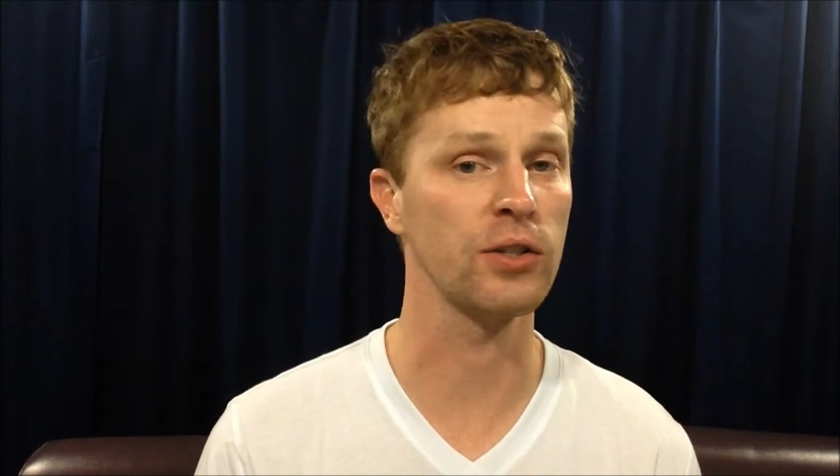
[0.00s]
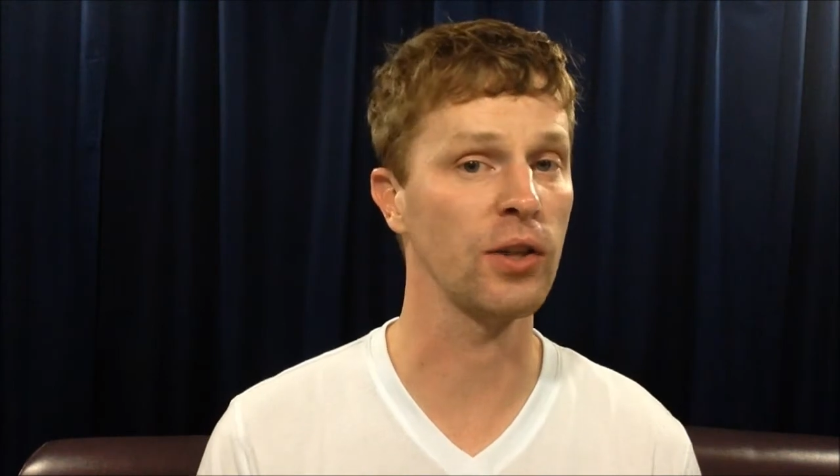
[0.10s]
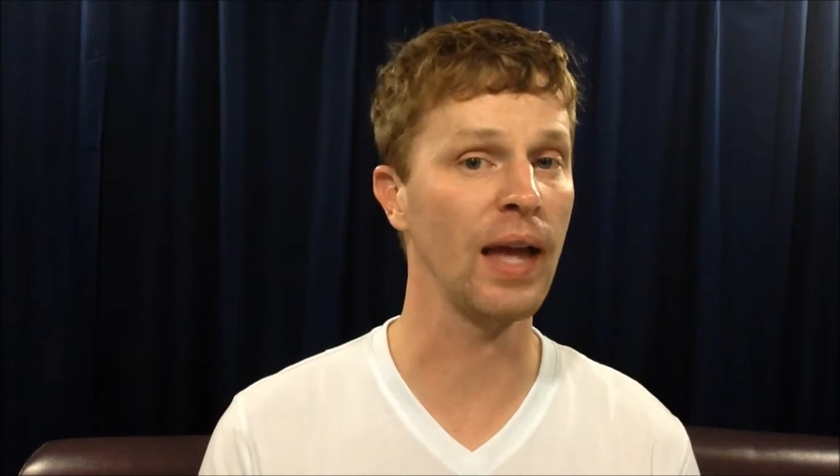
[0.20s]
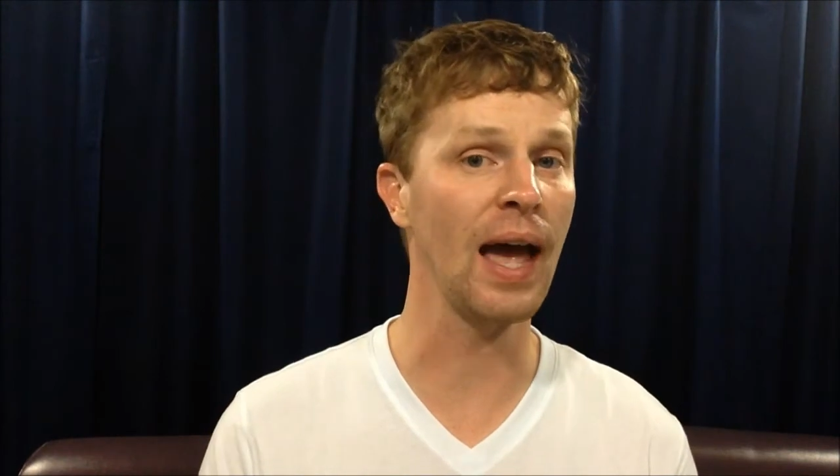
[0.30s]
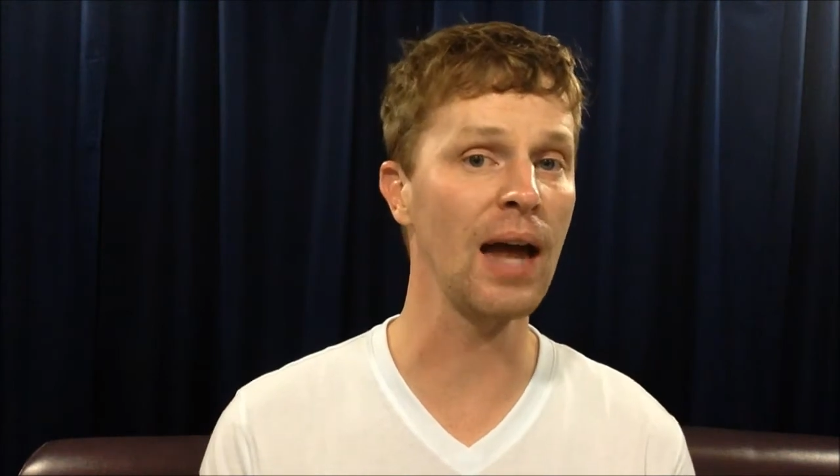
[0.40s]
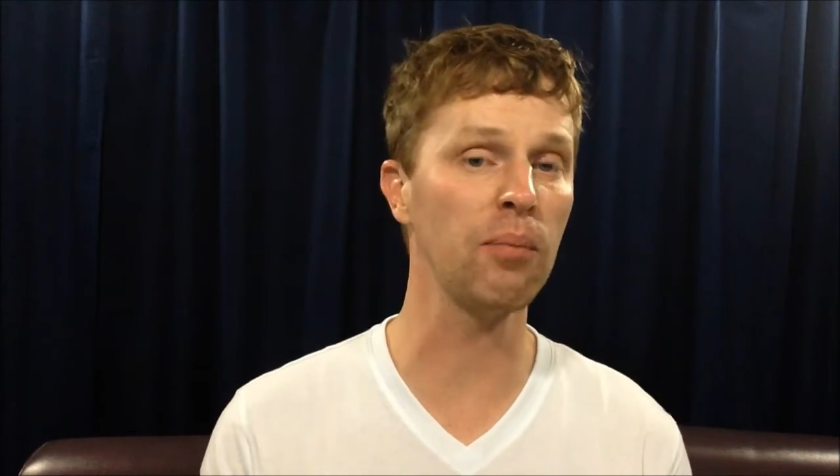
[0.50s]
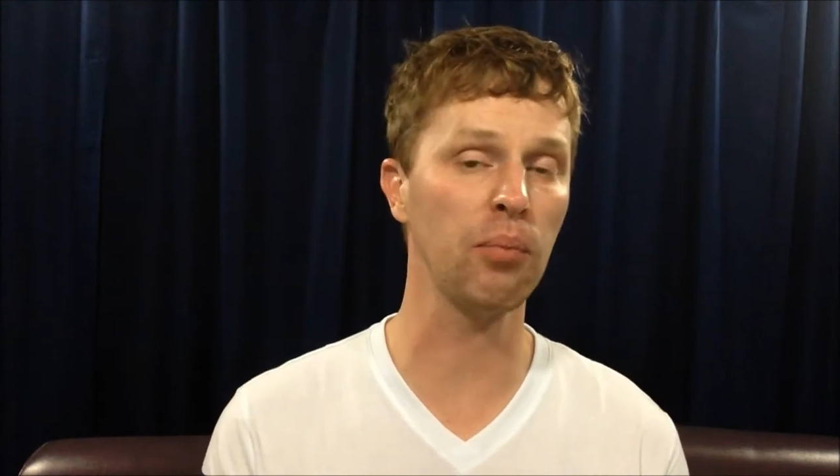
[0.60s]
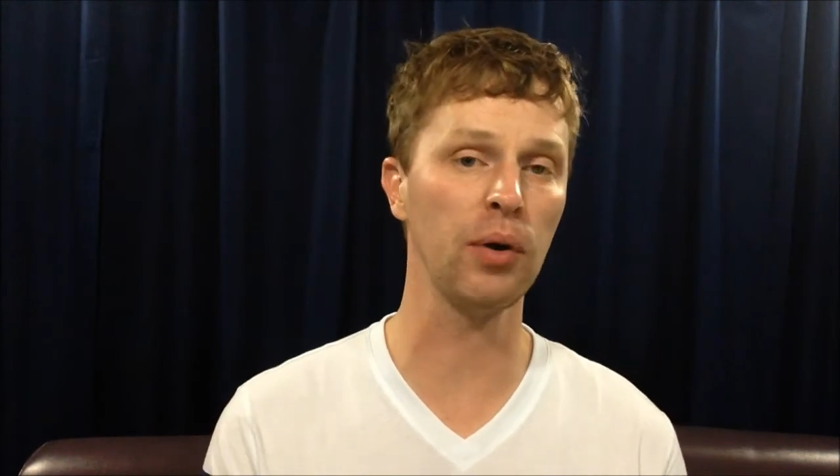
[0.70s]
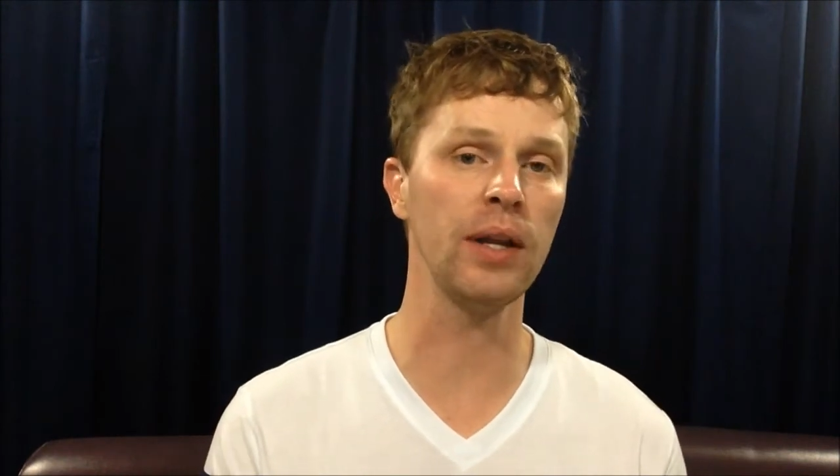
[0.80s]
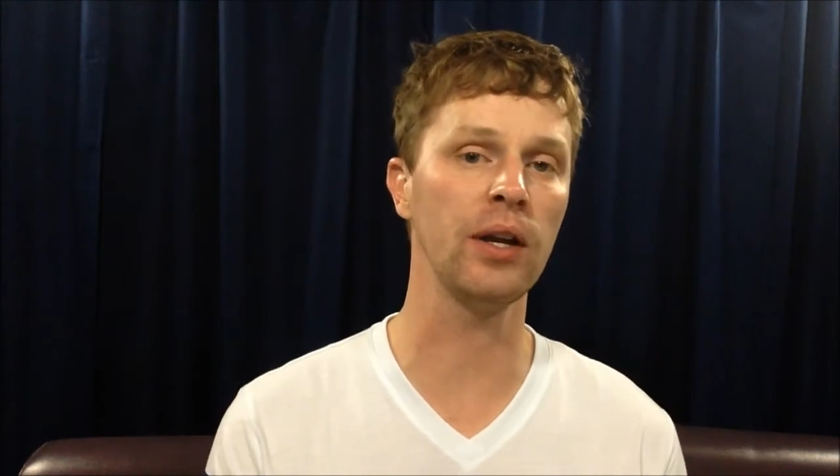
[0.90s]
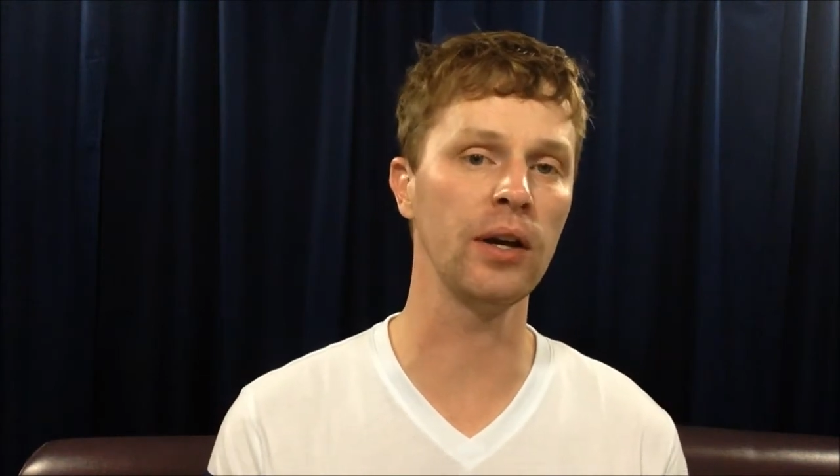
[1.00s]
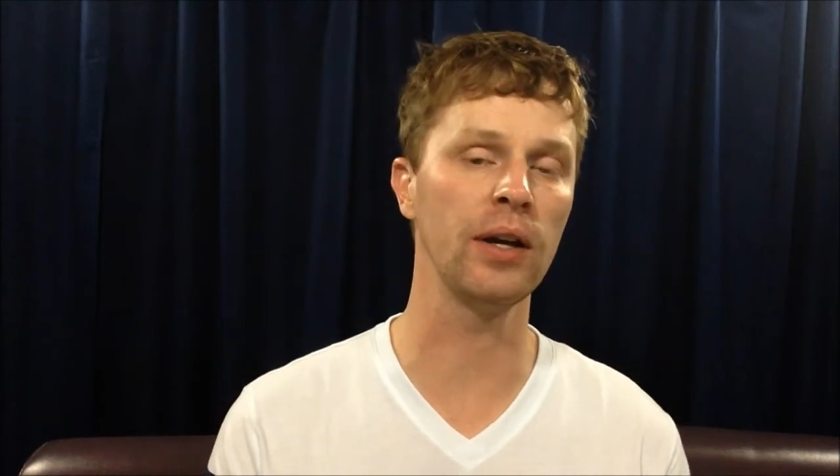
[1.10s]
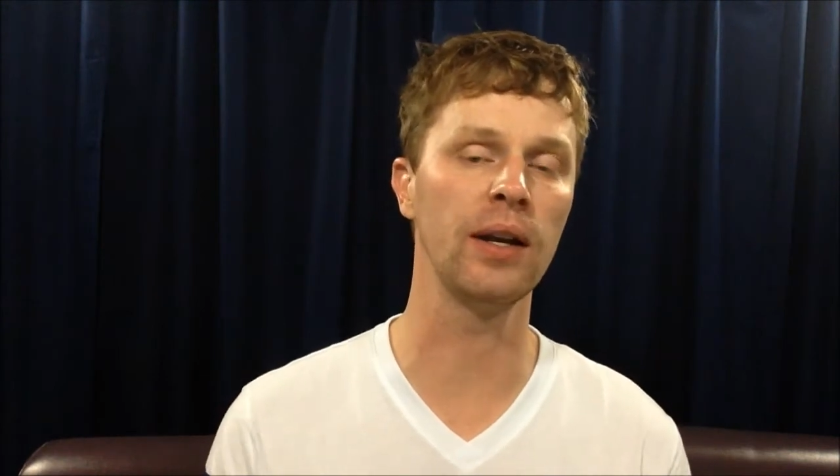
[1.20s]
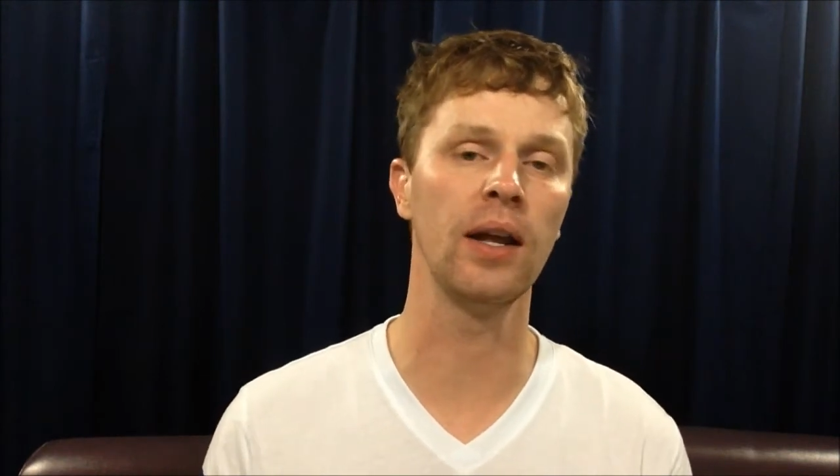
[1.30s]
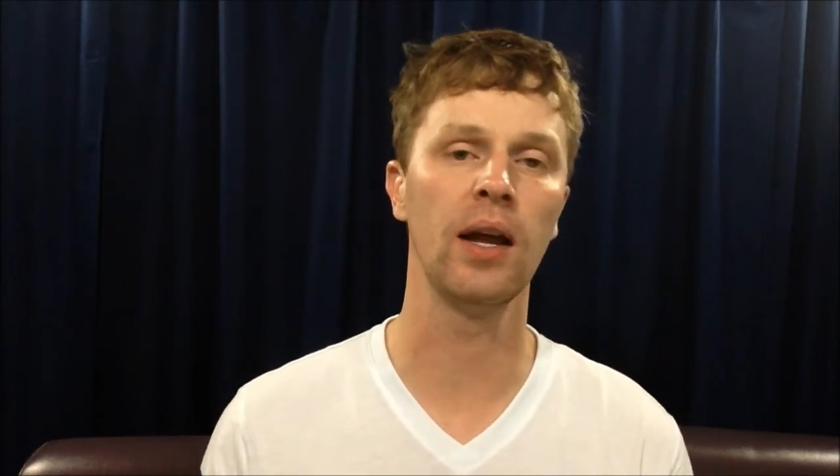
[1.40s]
So they had a pretty
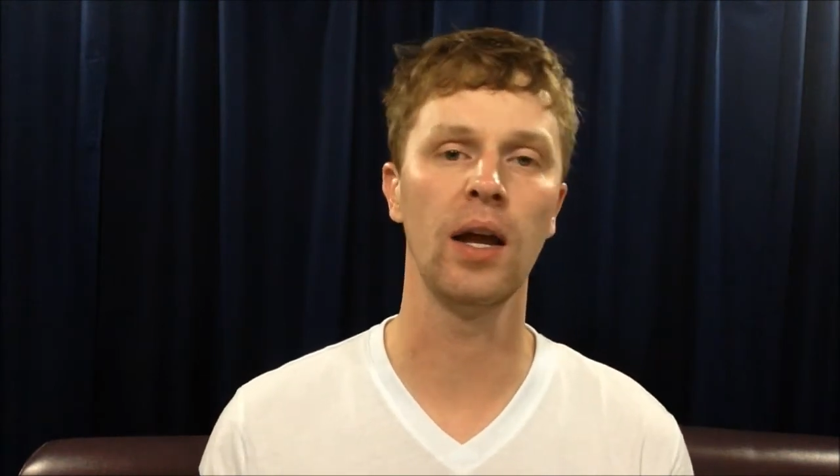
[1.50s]
good